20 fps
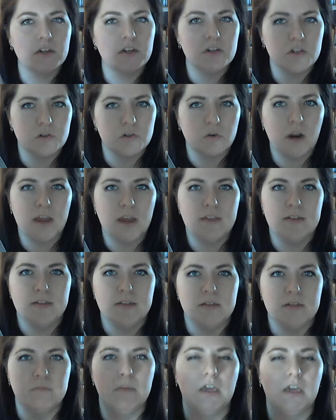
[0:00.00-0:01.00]
to try
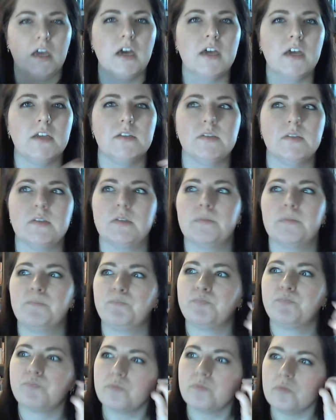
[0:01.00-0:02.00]
this because
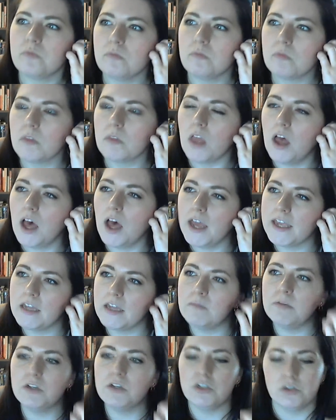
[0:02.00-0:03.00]
I
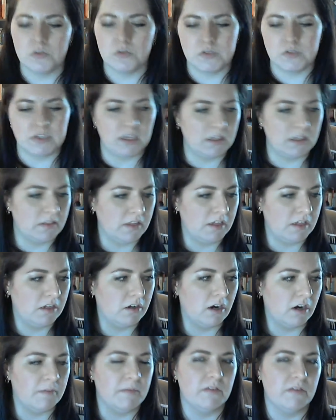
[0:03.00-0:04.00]
had been using the
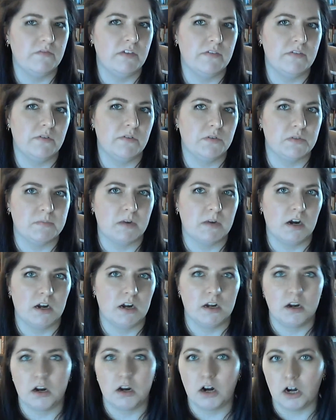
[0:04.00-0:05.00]
Garmin Vivo
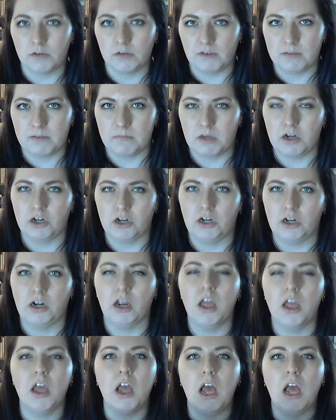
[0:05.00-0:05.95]
Smart heart rate monitor.